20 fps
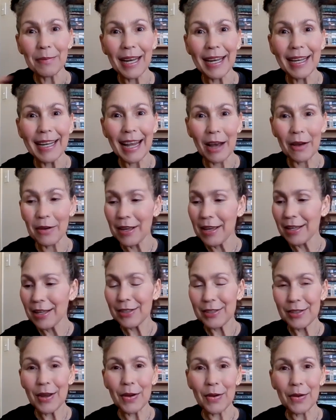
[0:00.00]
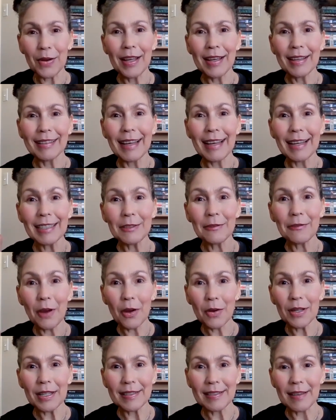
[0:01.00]
But anyhow, so let's
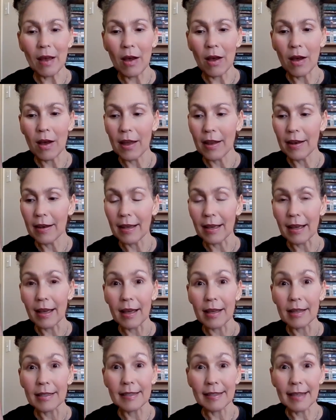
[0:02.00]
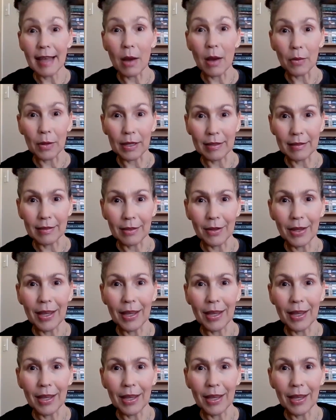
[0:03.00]
focus on uh, Samhain.